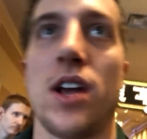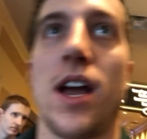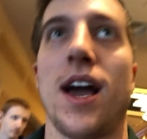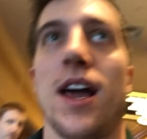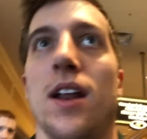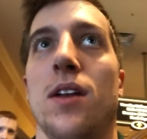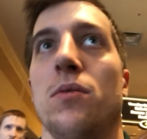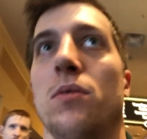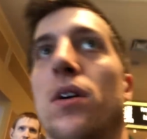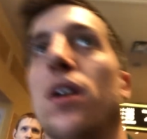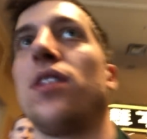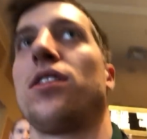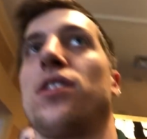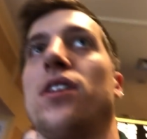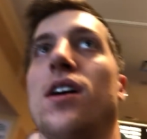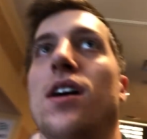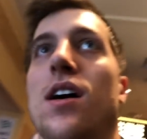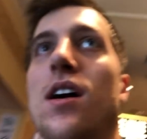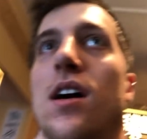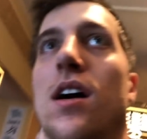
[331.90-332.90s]
chatted with
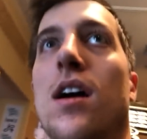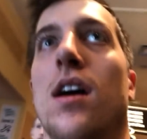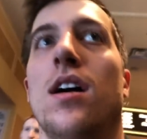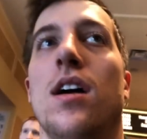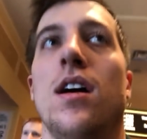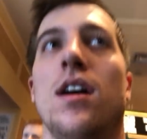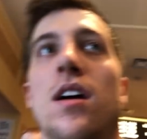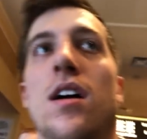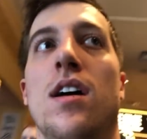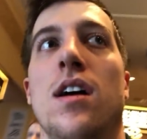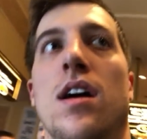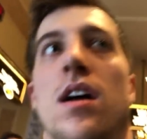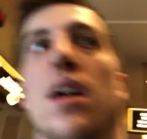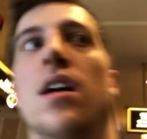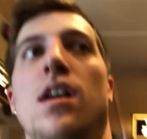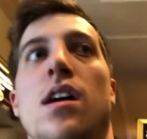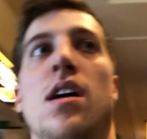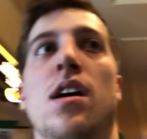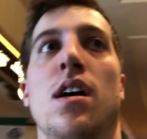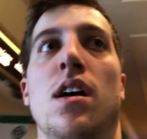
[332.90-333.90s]
a
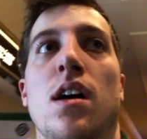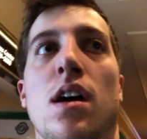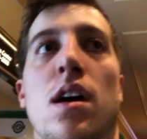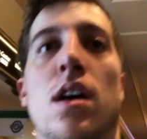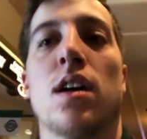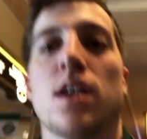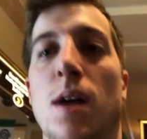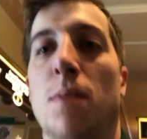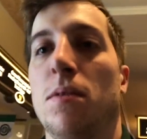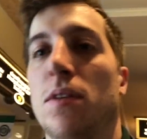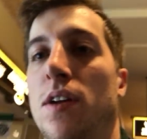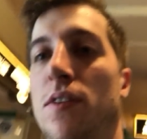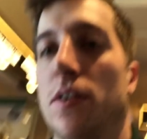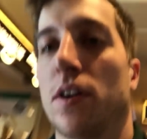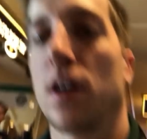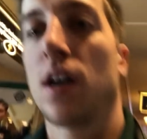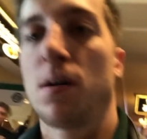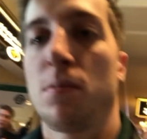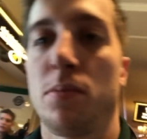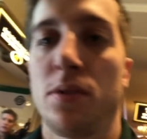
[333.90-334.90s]
couple
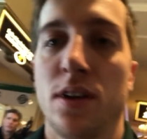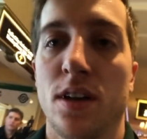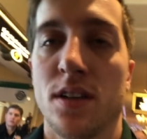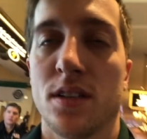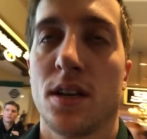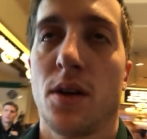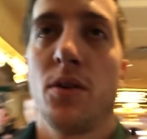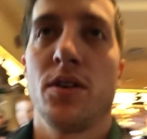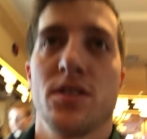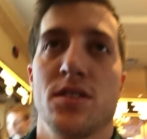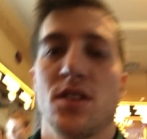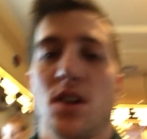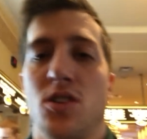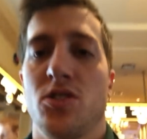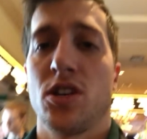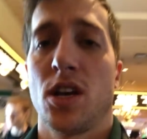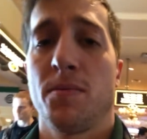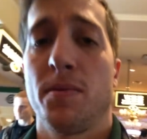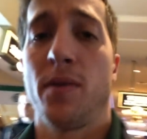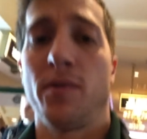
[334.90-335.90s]
different companies. I went and saw
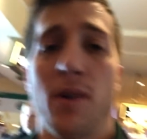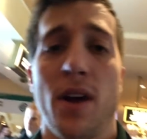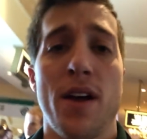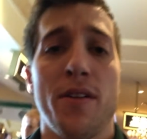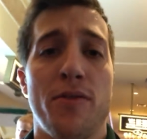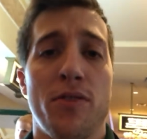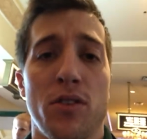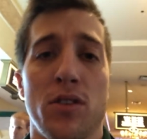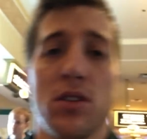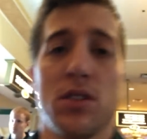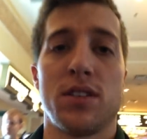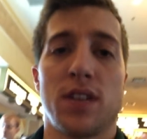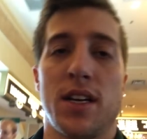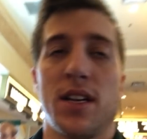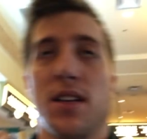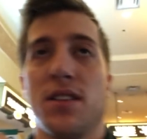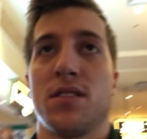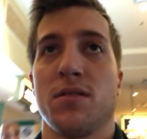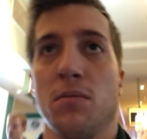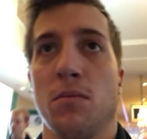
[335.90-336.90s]
JP Rifles. I
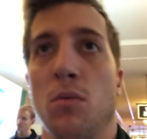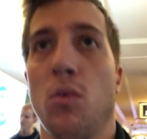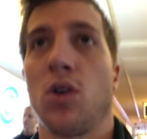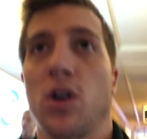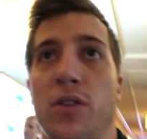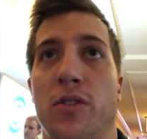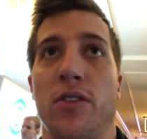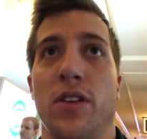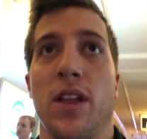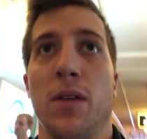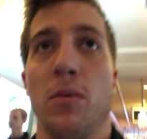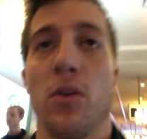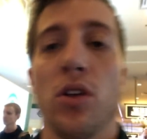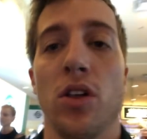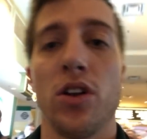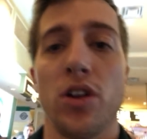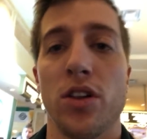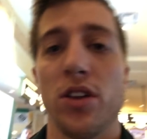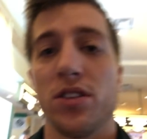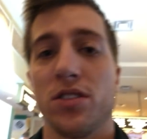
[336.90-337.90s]
did some work for them
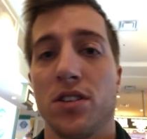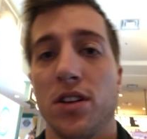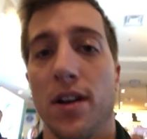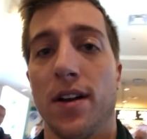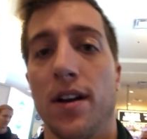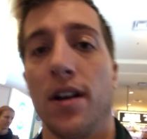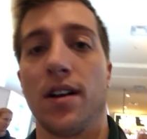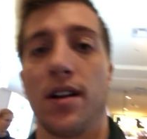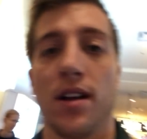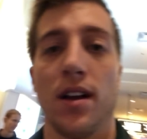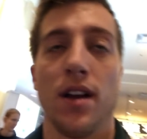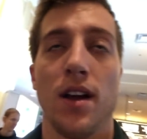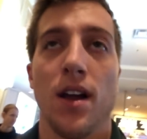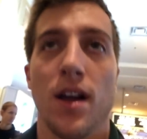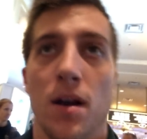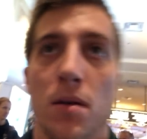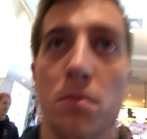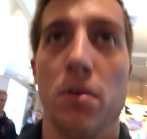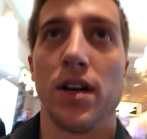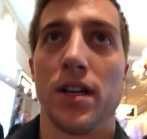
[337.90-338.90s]
earlier this year.
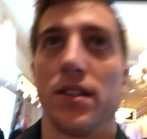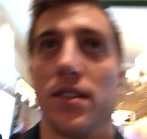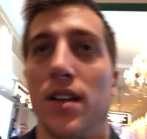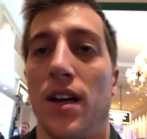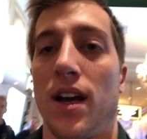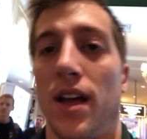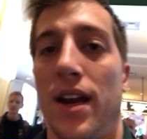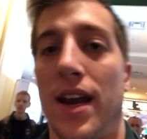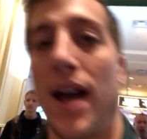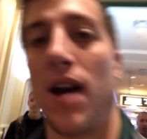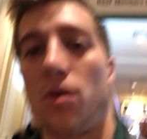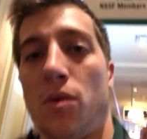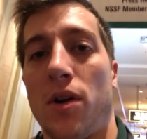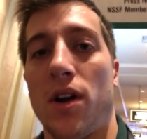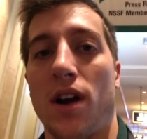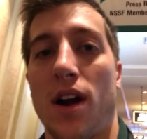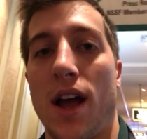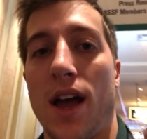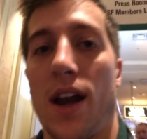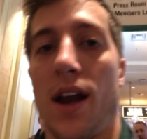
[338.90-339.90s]
But now
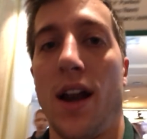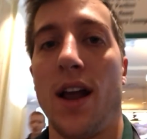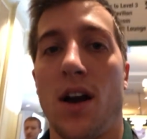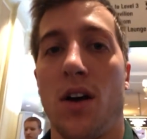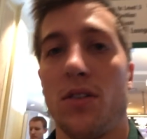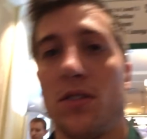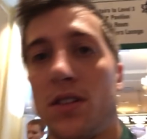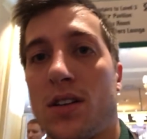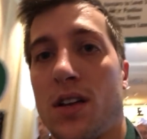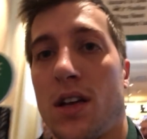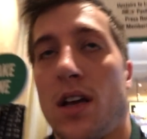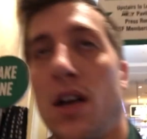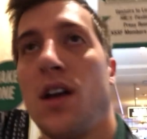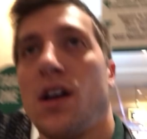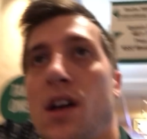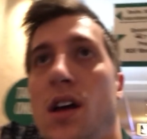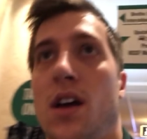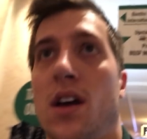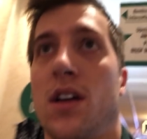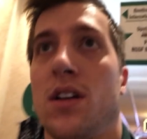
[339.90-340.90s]
we're headed out
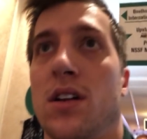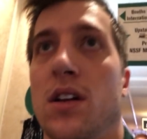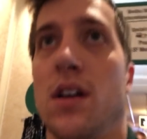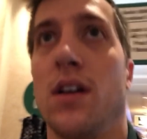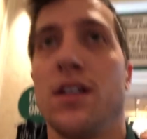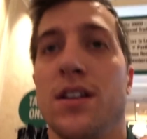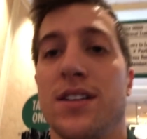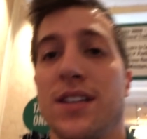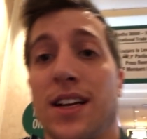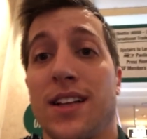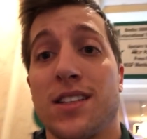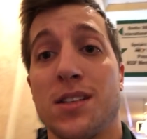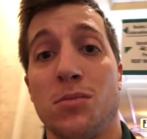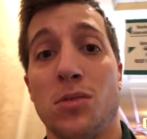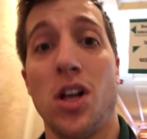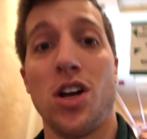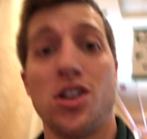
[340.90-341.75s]
to get some